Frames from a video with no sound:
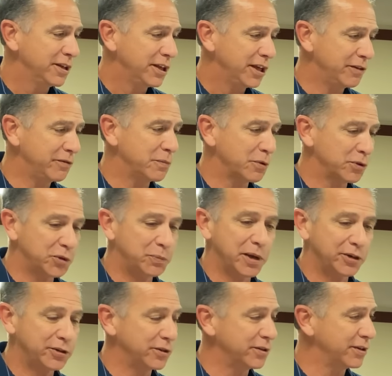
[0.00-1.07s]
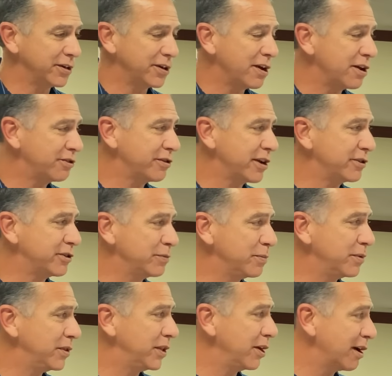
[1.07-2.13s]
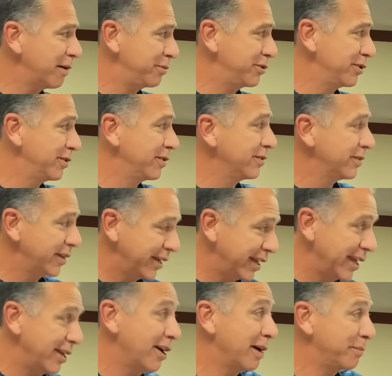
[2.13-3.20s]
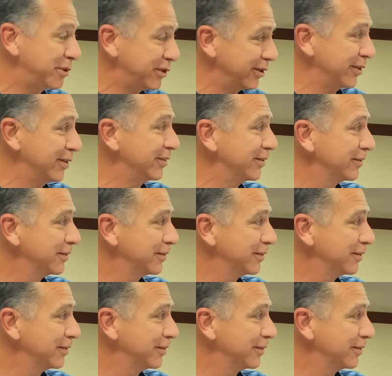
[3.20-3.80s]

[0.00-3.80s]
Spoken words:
even more special, and contrasted with the optional, again optional,